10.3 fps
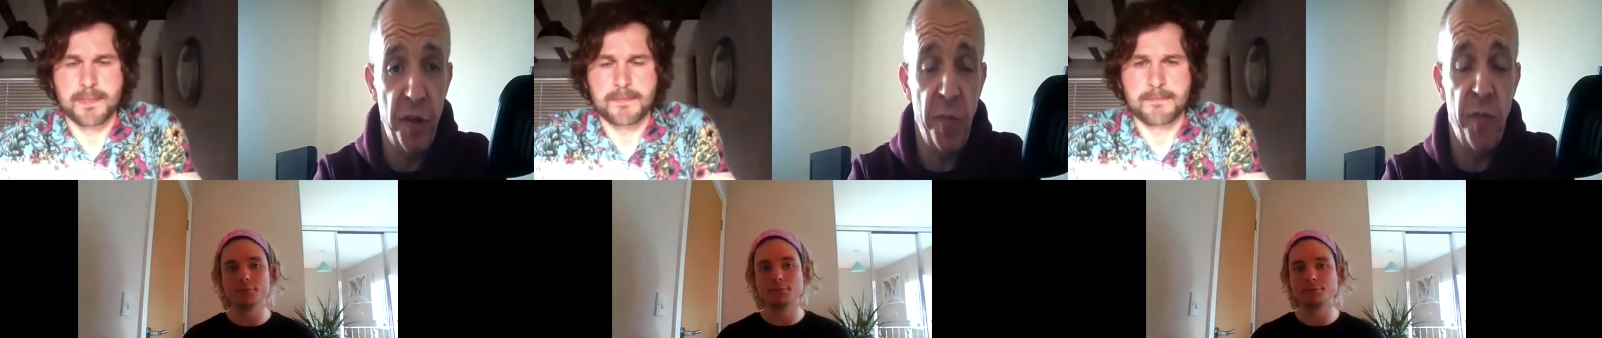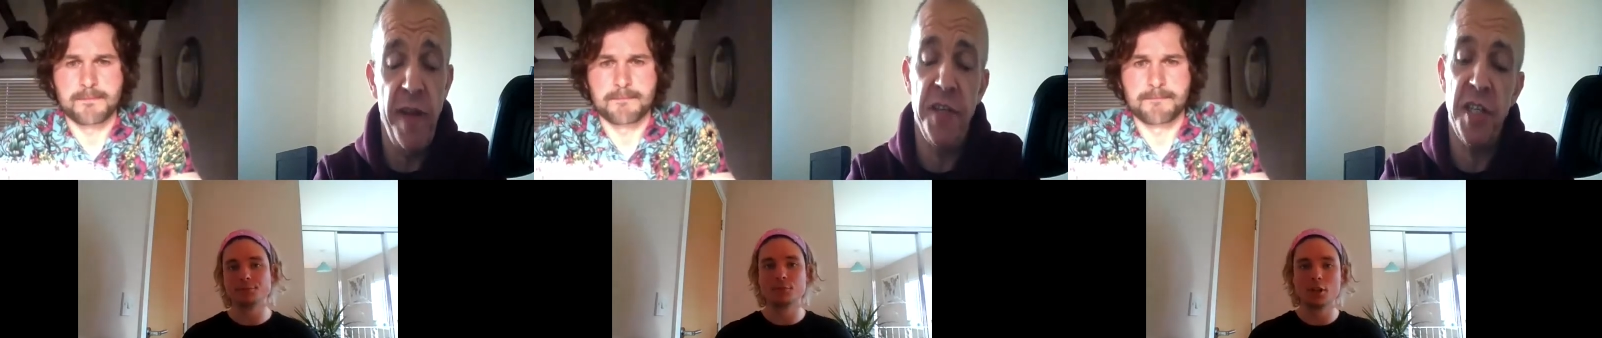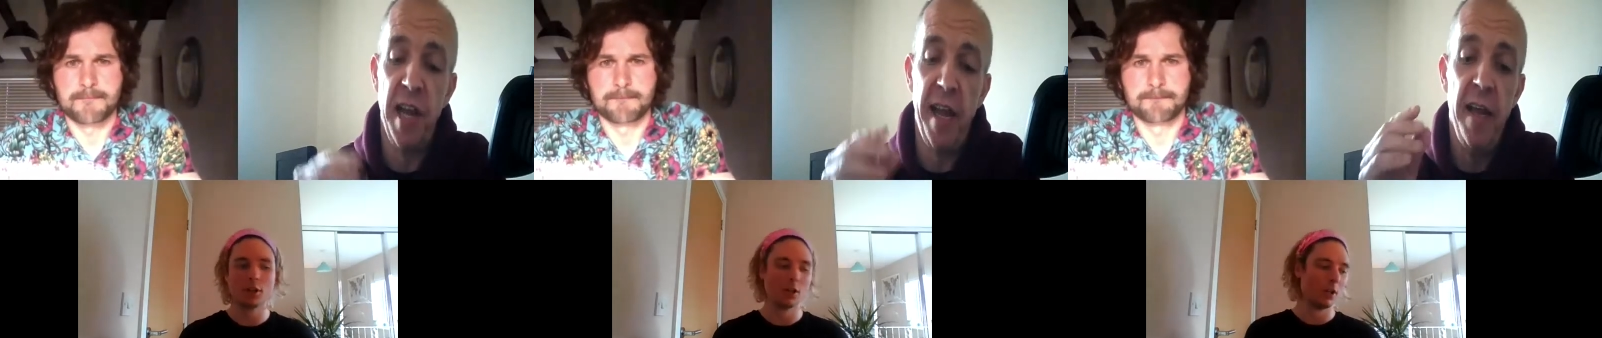Speaker 1: to
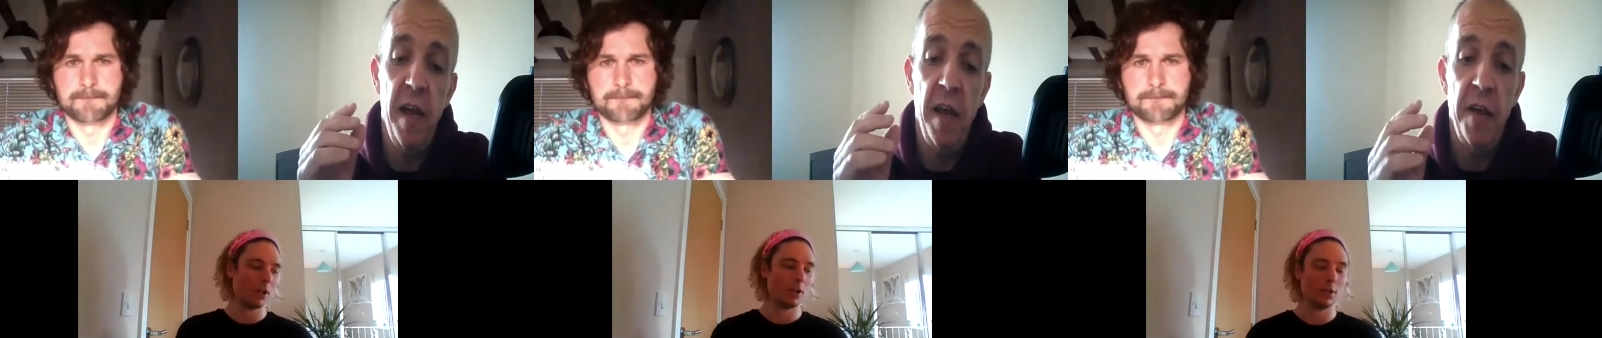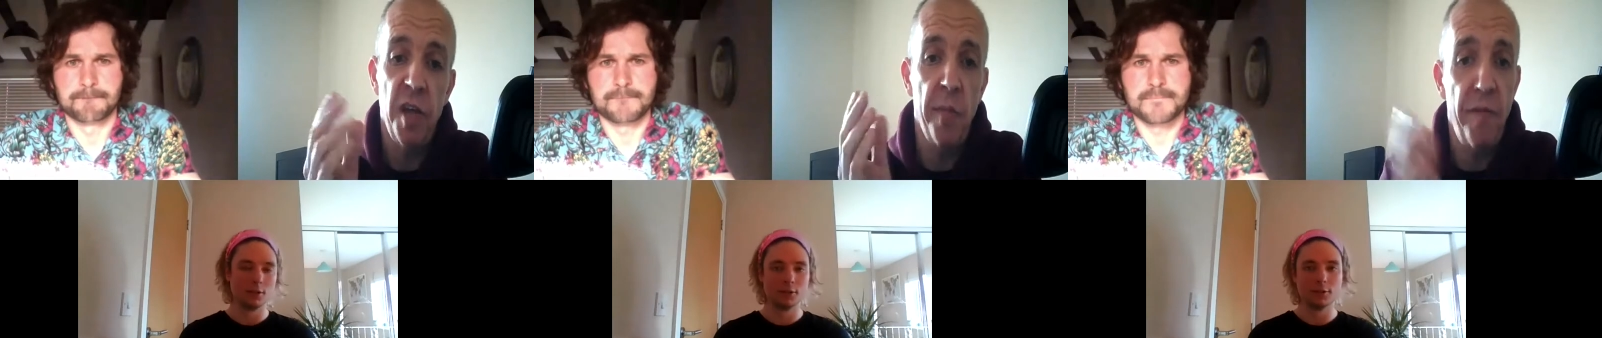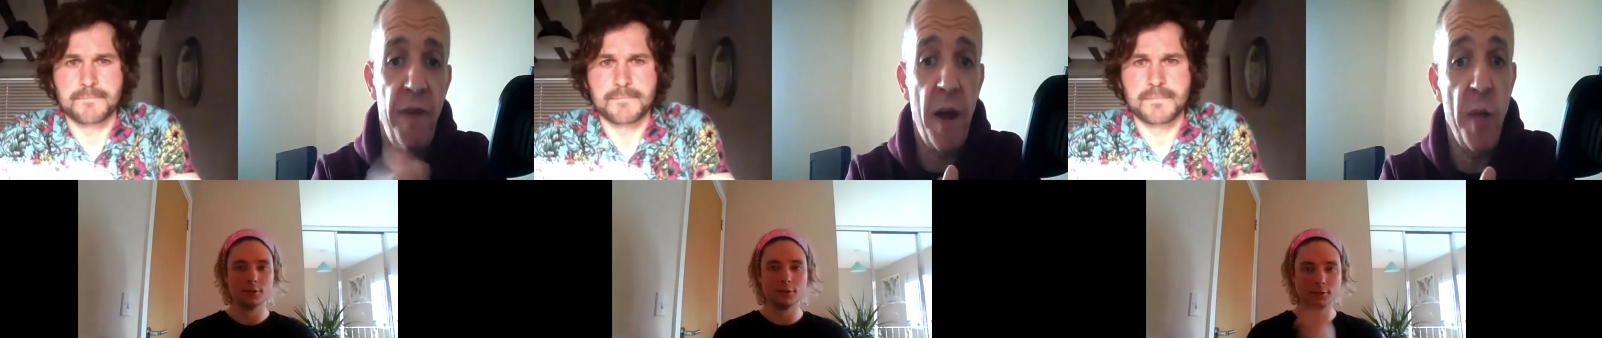previously,
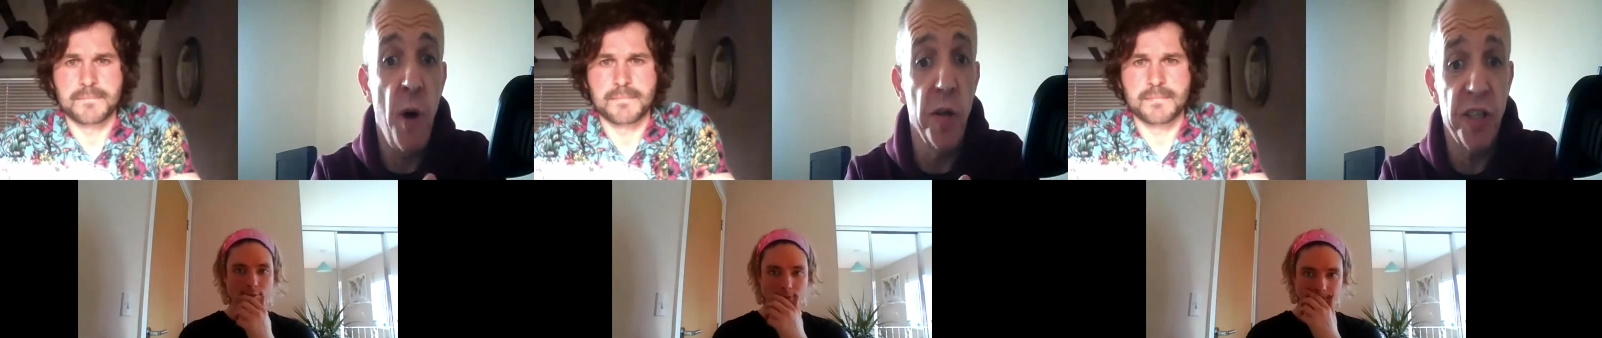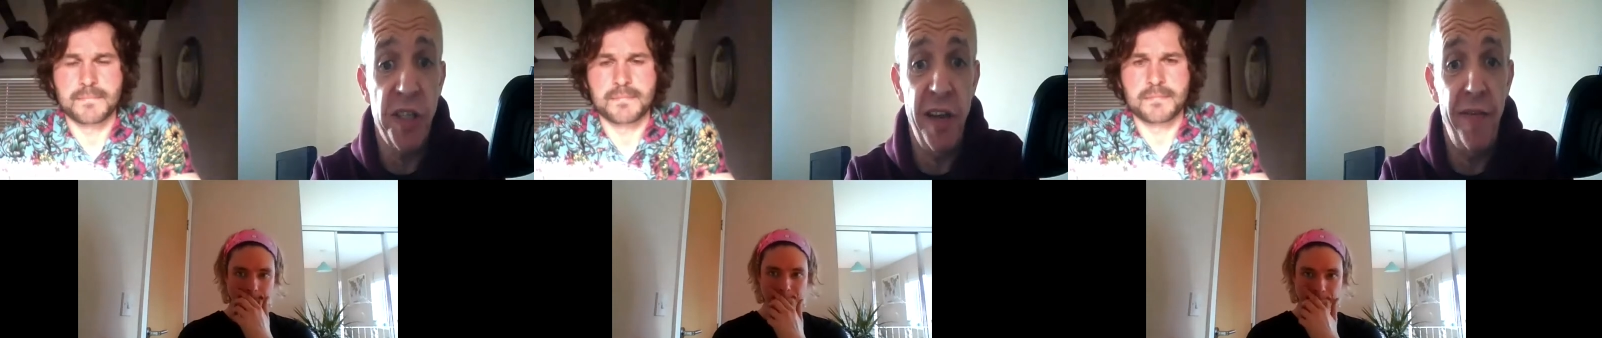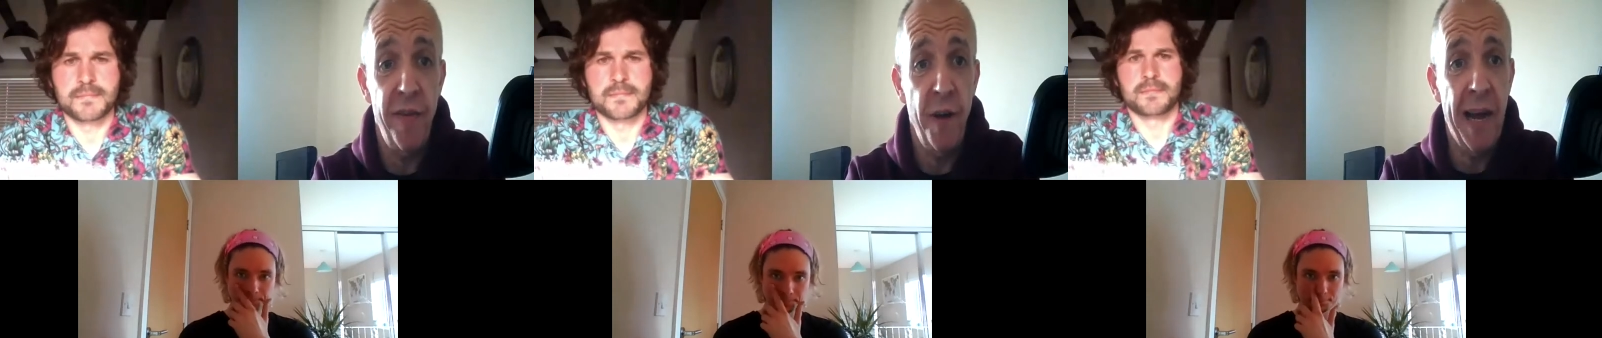some are very positive